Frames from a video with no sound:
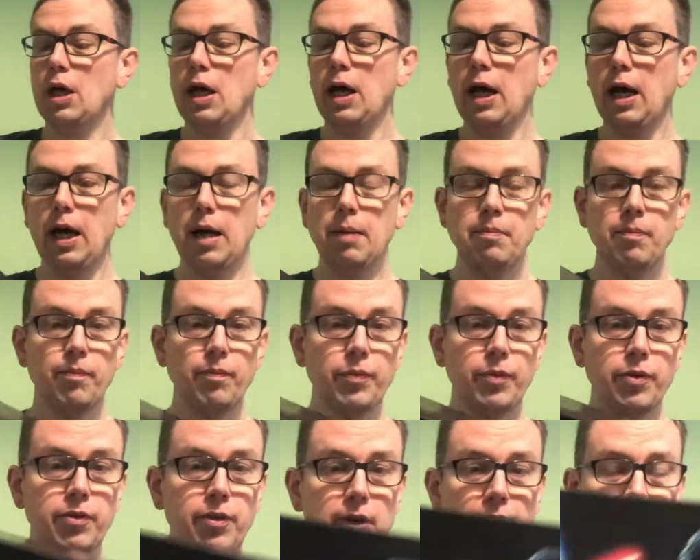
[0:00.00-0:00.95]
Um,
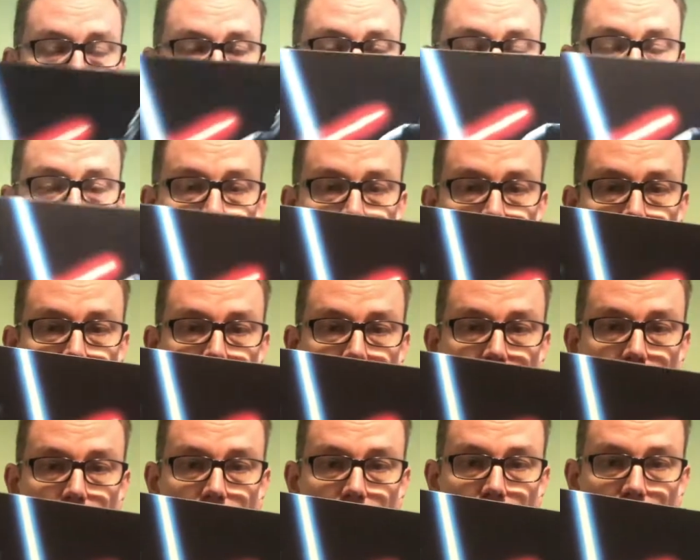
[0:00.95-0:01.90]
so yeah, so
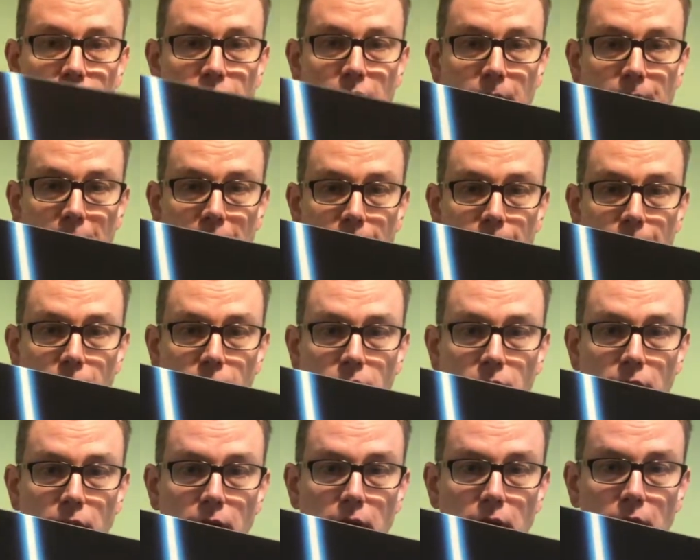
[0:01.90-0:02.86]
lovely
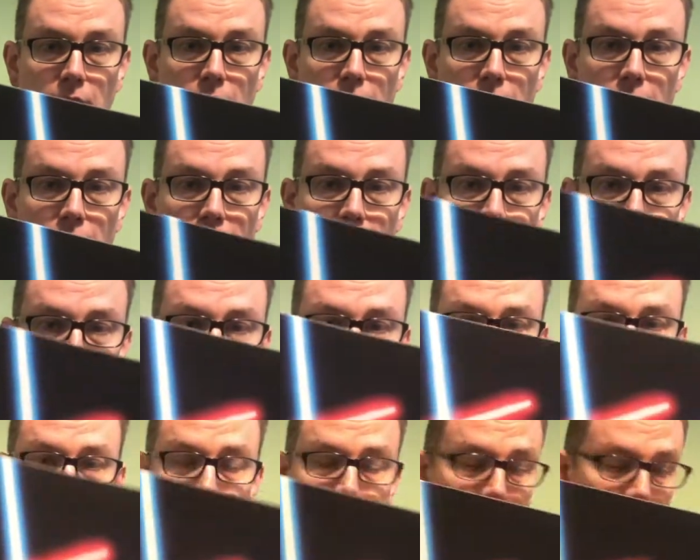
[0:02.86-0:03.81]
people at Lenovo
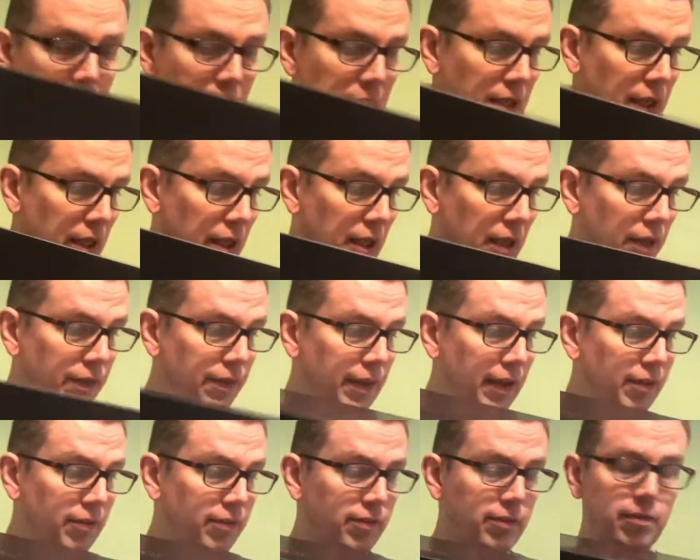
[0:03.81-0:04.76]
sent me
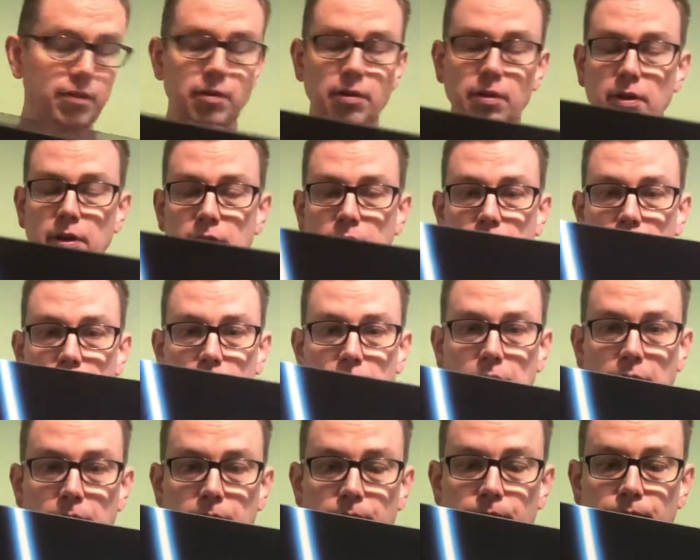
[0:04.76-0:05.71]
this
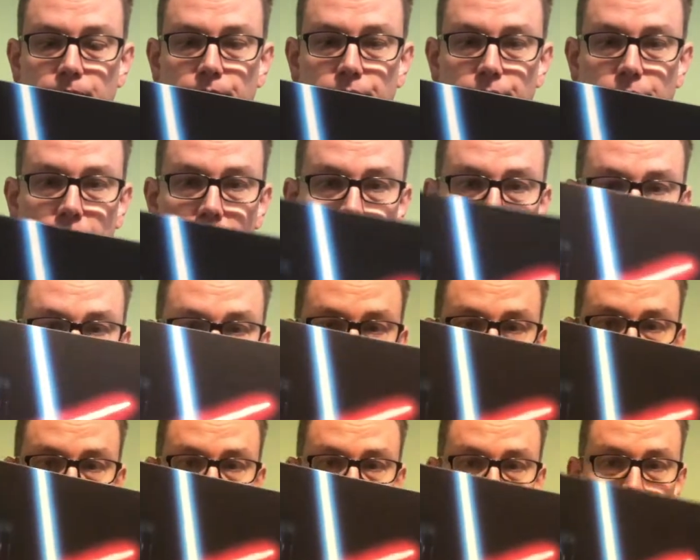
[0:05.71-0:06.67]
um,
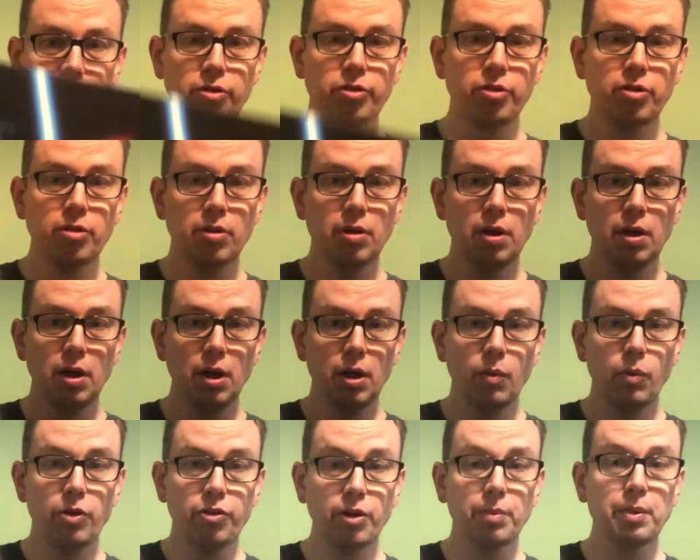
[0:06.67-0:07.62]
box,
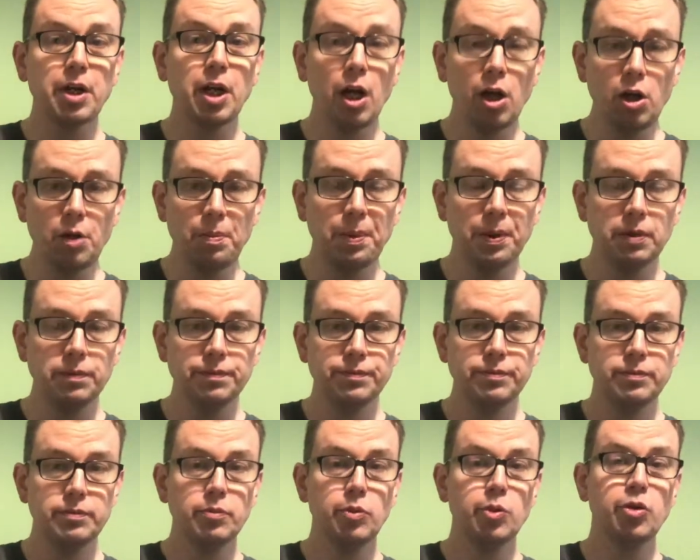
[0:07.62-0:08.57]
which I'm going to open,
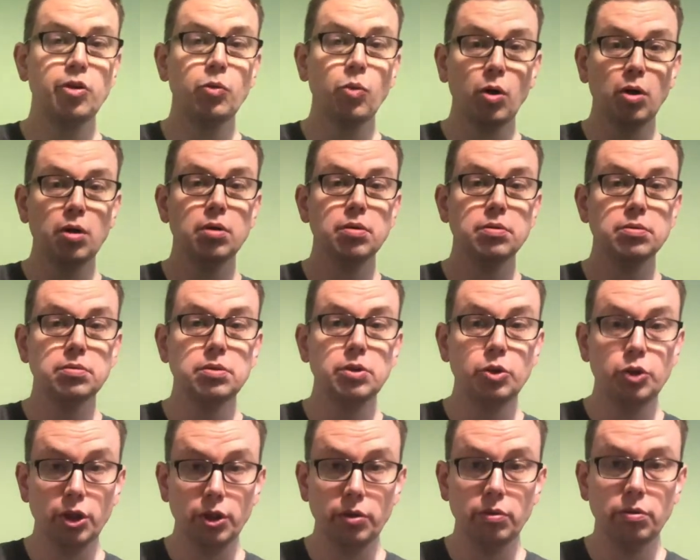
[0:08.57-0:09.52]
which is what you
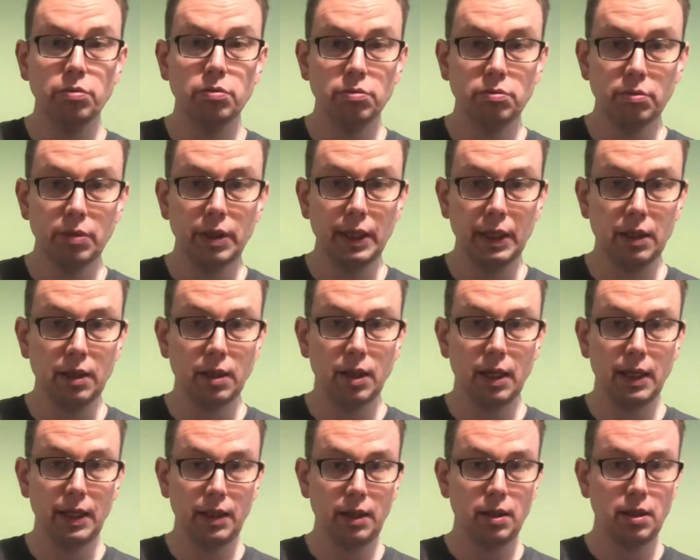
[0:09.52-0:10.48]
do in
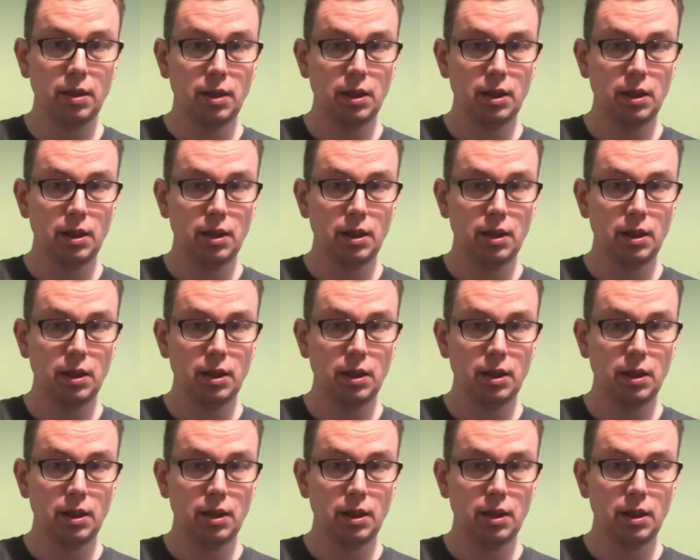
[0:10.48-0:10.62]
a